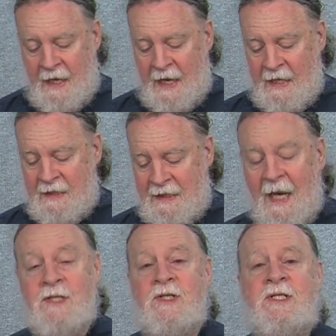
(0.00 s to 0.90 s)
and an
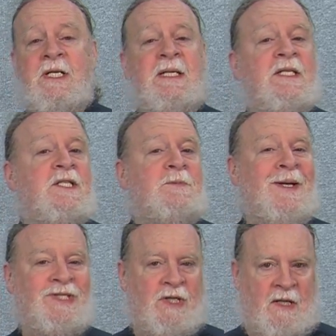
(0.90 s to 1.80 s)
agency that
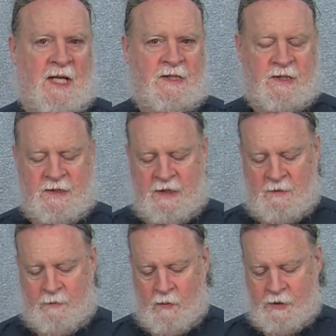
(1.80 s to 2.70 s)
specializes in
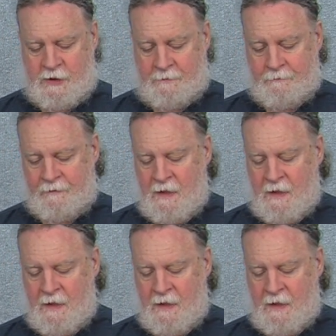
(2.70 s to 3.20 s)
abortion.